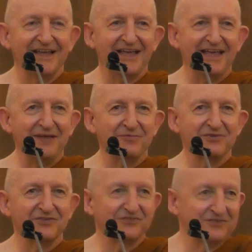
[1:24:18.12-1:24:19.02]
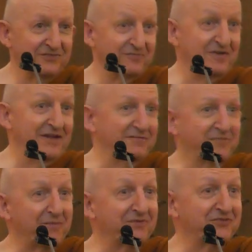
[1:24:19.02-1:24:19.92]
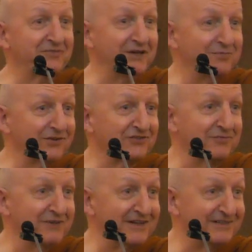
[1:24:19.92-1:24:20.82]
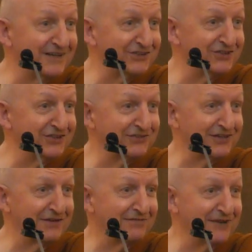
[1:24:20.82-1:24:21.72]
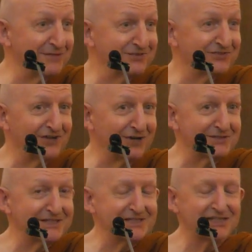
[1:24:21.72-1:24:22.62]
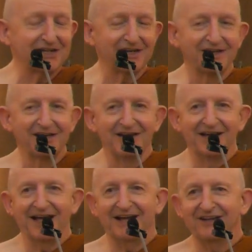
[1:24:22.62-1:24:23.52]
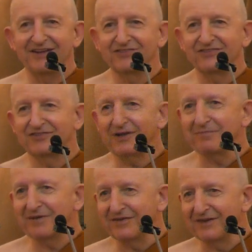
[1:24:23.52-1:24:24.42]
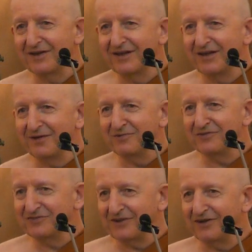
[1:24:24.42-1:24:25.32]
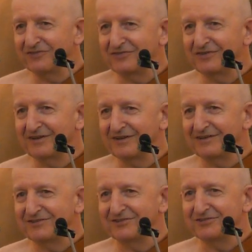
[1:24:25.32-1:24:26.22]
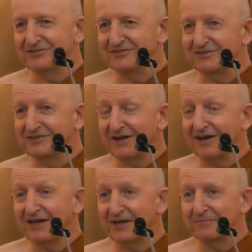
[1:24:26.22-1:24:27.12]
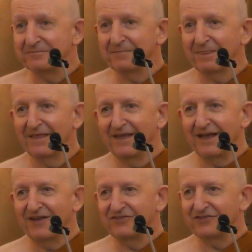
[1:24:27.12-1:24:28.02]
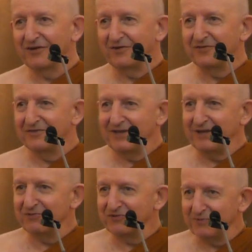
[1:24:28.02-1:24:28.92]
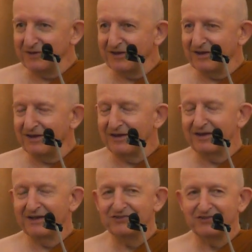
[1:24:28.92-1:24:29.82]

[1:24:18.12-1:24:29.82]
He published many books on meditation. He's a kind of famous Dharma teacher, and his stepmother was close to dying, and so he was with her, and